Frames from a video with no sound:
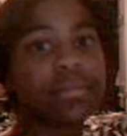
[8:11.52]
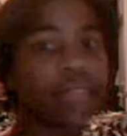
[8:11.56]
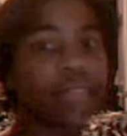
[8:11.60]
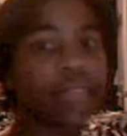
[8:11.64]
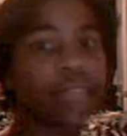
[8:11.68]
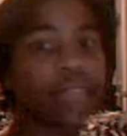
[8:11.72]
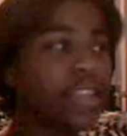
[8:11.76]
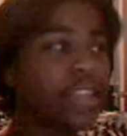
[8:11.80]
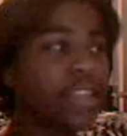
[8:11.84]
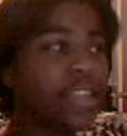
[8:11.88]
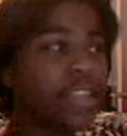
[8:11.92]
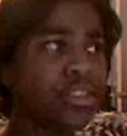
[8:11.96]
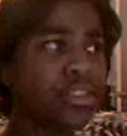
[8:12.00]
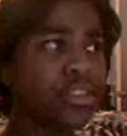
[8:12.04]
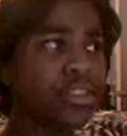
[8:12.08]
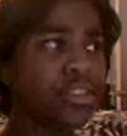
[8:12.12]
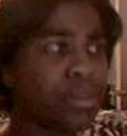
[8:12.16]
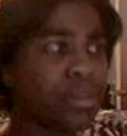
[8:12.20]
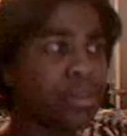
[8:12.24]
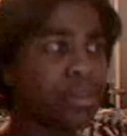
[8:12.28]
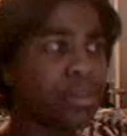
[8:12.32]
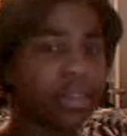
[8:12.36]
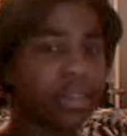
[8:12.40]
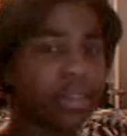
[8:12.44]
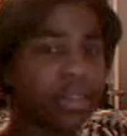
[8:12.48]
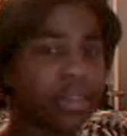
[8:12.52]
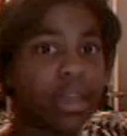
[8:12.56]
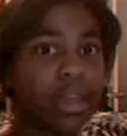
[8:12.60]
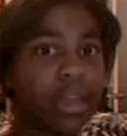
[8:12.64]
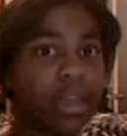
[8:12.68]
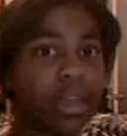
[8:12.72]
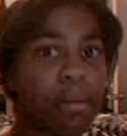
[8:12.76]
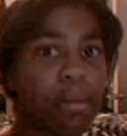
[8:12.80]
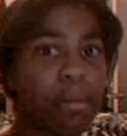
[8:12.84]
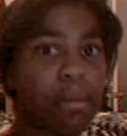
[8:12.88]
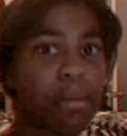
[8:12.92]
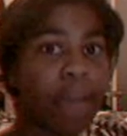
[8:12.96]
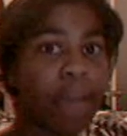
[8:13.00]
I disagreed with him.
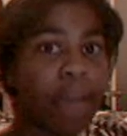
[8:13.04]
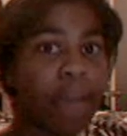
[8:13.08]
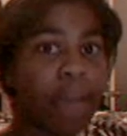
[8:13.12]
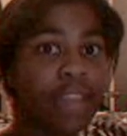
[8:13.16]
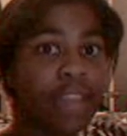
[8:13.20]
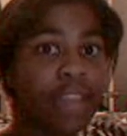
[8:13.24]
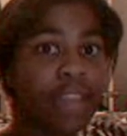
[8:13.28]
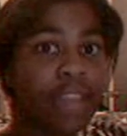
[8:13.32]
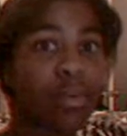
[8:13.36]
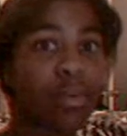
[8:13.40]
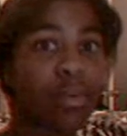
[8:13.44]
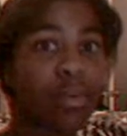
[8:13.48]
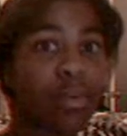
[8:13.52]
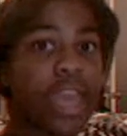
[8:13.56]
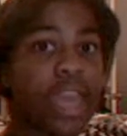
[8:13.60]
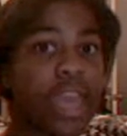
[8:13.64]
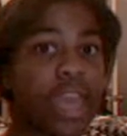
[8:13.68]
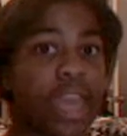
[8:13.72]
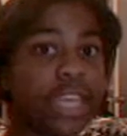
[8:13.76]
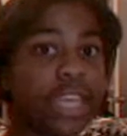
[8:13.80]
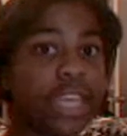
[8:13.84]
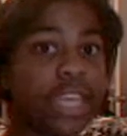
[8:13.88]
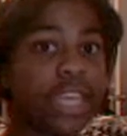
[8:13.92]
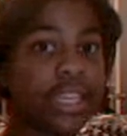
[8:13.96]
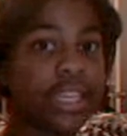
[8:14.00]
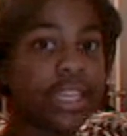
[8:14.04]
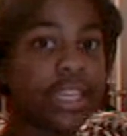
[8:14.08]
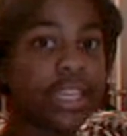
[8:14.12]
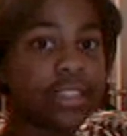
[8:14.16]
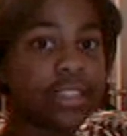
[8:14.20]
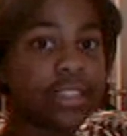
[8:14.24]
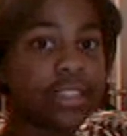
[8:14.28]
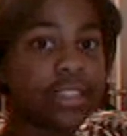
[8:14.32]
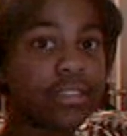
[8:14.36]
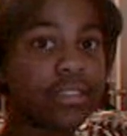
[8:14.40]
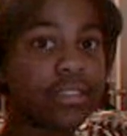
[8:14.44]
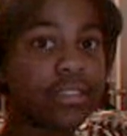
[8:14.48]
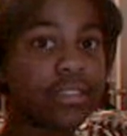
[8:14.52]
But the way he
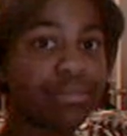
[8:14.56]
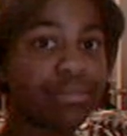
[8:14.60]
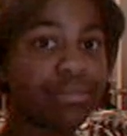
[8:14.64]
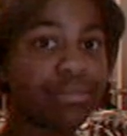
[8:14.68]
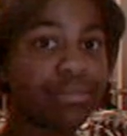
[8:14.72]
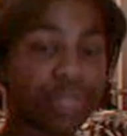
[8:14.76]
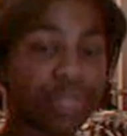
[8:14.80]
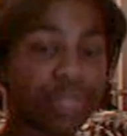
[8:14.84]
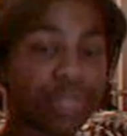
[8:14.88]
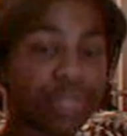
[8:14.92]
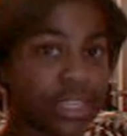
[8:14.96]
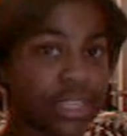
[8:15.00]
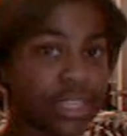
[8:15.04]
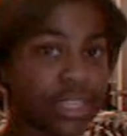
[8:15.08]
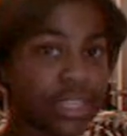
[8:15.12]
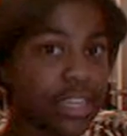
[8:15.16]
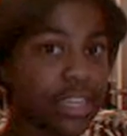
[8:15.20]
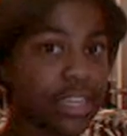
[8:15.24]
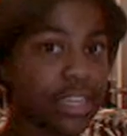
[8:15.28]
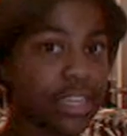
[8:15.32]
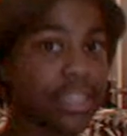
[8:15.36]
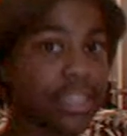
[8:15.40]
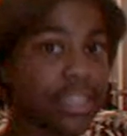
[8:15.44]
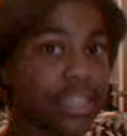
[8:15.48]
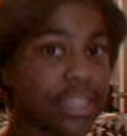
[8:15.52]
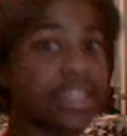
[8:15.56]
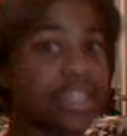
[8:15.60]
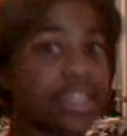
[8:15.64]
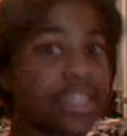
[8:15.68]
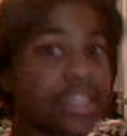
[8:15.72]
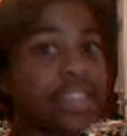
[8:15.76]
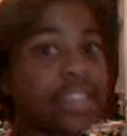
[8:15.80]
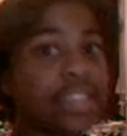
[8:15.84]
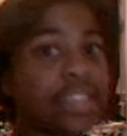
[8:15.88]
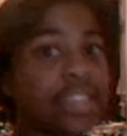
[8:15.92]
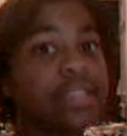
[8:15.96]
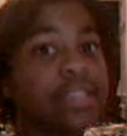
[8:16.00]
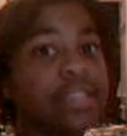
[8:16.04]
presented his
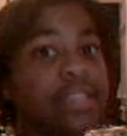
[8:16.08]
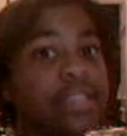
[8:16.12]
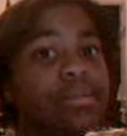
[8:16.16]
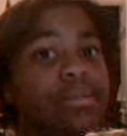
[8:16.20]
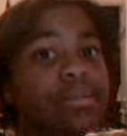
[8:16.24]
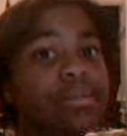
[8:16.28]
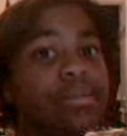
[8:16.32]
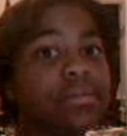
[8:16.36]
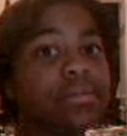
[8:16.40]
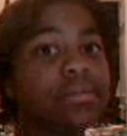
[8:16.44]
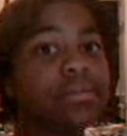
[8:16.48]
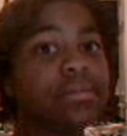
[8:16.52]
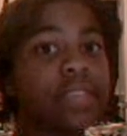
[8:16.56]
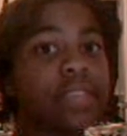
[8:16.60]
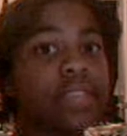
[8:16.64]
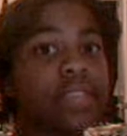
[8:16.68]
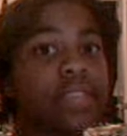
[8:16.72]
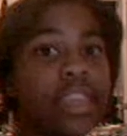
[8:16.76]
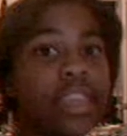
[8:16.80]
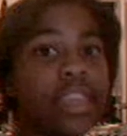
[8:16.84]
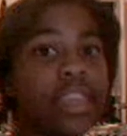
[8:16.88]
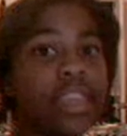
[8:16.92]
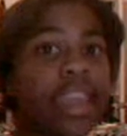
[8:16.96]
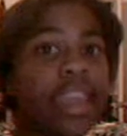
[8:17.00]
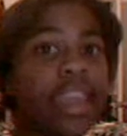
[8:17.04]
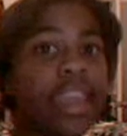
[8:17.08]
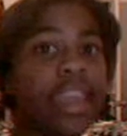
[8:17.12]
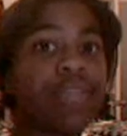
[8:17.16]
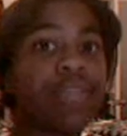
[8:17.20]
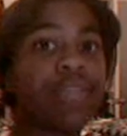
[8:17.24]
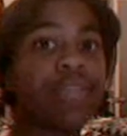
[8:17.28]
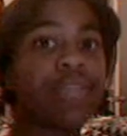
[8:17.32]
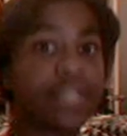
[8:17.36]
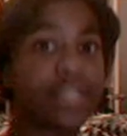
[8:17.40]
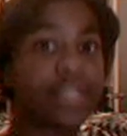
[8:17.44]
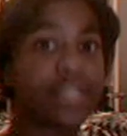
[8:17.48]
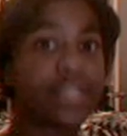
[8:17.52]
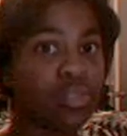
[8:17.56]
ideas, he gave
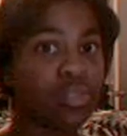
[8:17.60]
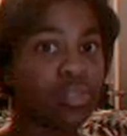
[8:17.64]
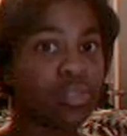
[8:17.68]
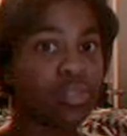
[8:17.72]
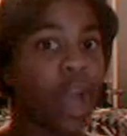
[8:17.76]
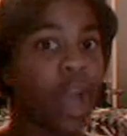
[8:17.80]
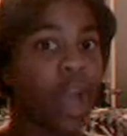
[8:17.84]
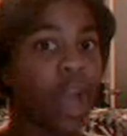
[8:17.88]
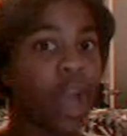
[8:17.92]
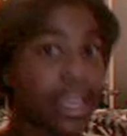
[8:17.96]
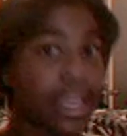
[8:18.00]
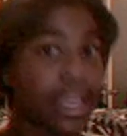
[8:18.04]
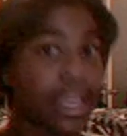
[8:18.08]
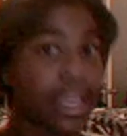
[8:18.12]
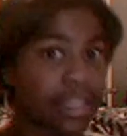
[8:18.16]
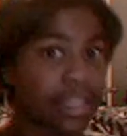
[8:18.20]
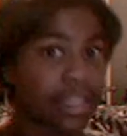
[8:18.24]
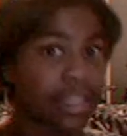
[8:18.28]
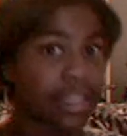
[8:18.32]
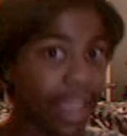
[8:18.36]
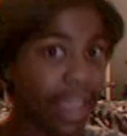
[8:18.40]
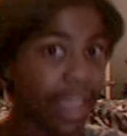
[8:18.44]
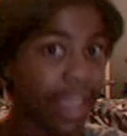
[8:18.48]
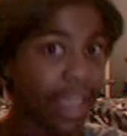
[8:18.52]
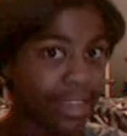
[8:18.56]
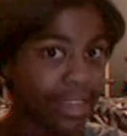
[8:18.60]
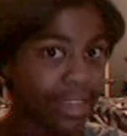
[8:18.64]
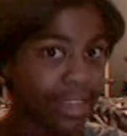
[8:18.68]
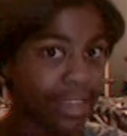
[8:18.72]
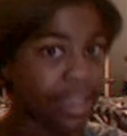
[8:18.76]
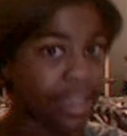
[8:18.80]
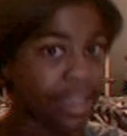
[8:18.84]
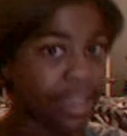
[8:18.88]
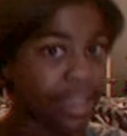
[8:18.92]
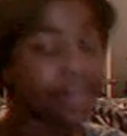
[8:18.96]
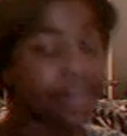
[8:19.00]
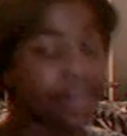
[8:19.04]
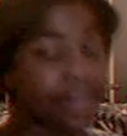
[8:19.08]
reasons why he liked
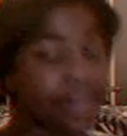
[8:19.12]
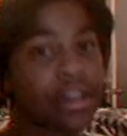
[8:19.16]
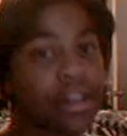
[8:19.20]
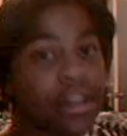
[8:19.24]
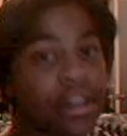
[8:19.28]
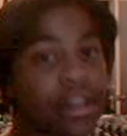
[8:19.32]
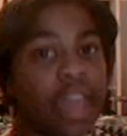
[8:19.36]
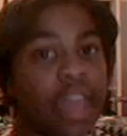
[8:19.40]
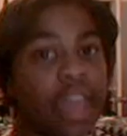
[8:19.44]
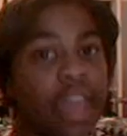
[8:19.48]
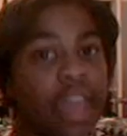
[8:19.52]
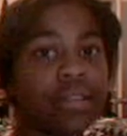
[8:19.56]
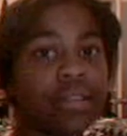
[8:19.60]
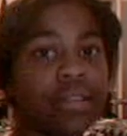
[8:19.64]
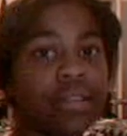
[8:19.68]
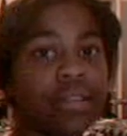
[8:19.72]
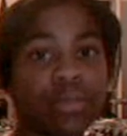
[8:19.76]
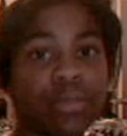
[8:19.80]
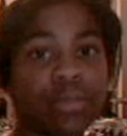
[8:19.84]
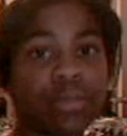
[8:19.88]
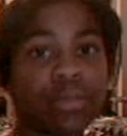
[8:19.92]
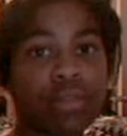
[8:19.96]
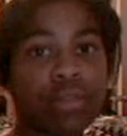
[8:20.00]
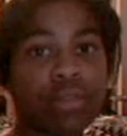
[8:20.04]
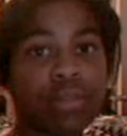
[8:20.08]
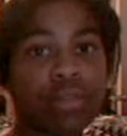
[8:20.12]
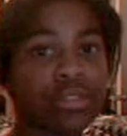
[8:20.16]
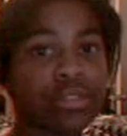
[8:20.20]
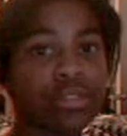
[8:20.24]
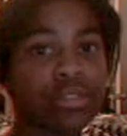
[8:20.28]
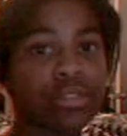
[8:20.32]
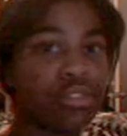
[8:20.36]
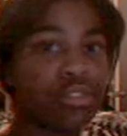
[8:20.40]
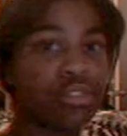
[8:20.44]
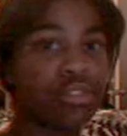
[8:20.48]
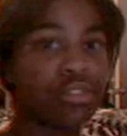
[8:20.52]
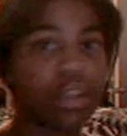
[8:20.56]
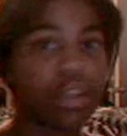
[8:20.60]
it and what was
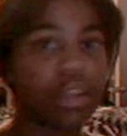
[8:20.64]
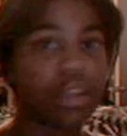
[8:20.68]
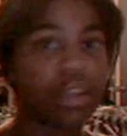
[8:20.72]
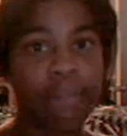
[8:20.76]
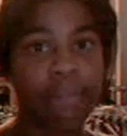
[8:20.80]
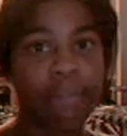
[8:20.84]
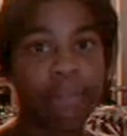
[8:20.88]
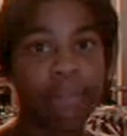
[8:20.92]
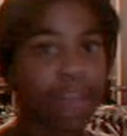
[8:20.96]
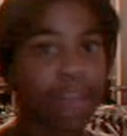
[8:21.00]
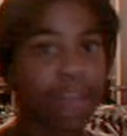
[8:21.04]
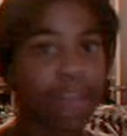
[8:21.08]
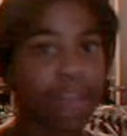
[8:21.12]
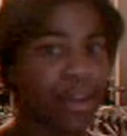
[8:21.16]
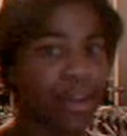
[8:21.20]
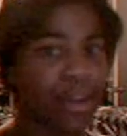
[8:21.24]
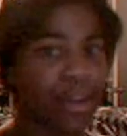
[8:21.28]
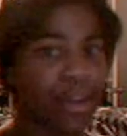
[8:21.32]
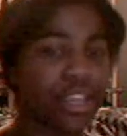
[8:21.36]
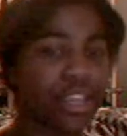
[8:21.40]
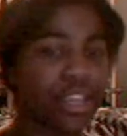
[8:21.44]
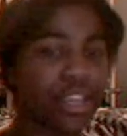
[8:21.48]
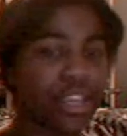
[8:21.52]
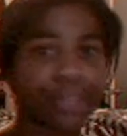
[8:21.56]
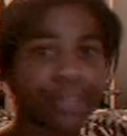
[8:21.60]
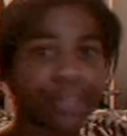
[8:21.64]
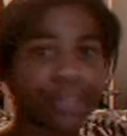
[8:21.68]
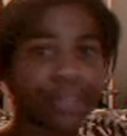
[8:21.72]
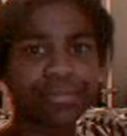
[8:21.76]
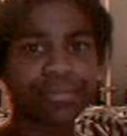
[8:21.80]
good and bad about it, you know.